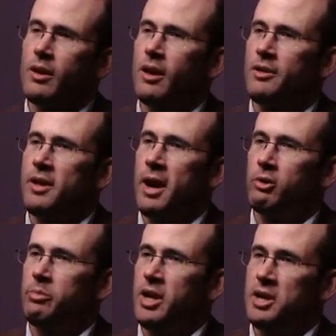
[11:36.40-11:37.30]
And that
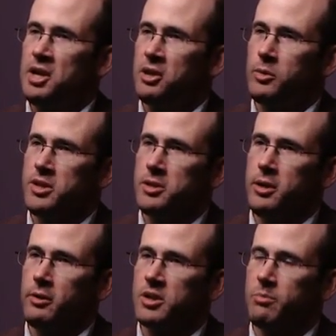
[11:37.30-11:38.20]
will be an increase to
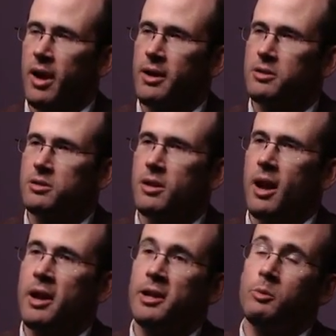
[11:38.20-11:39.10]
your expense,
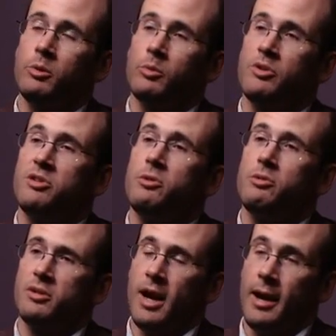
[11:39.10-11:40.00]
and it will
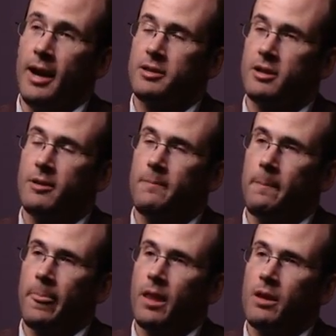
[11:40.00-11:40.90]
reduce that asset.
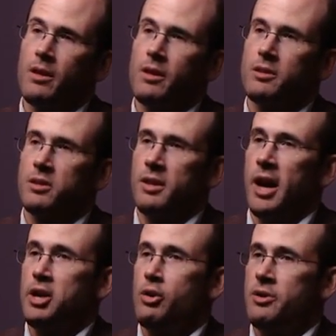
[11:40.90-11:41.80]
So now
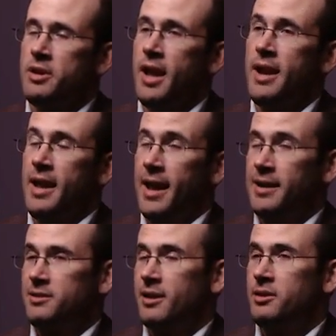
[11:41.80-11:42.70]
your net
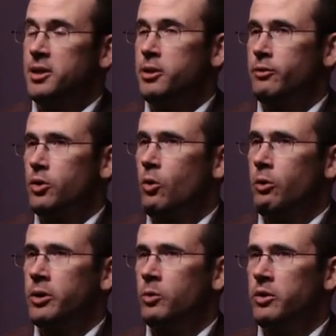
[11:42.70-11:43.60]
asset that you've
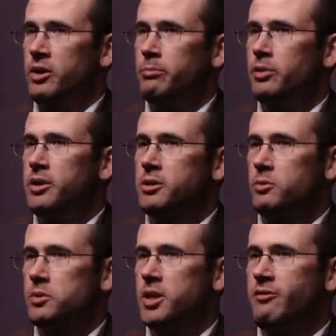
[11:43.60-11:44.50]
recorded within pledges
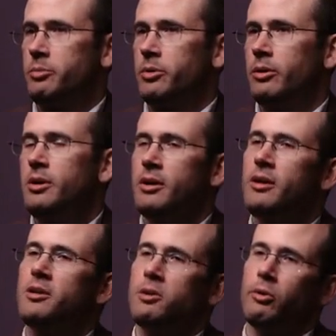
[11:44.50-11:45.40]
receivable
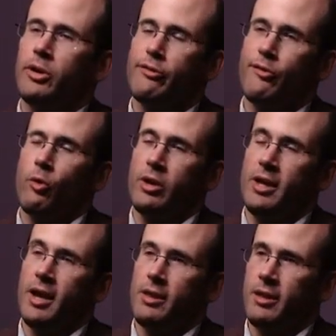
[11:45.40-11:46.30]
is only
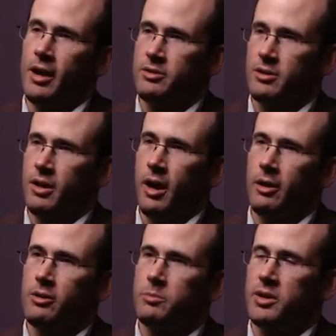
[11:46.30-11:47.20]

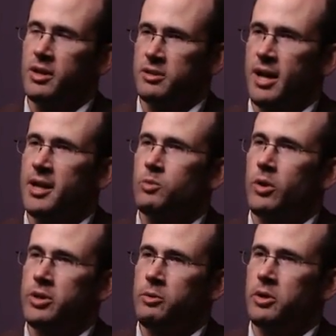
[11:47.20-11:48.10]
$48,000 because that's
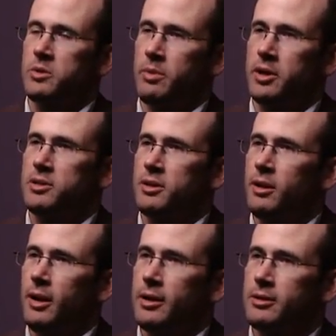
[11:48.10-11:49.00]
what you expect to
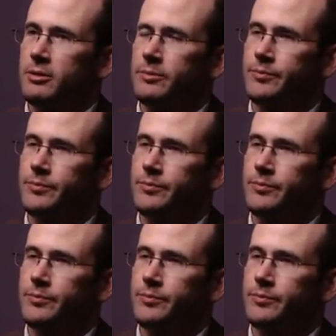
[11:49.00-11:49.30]
collect.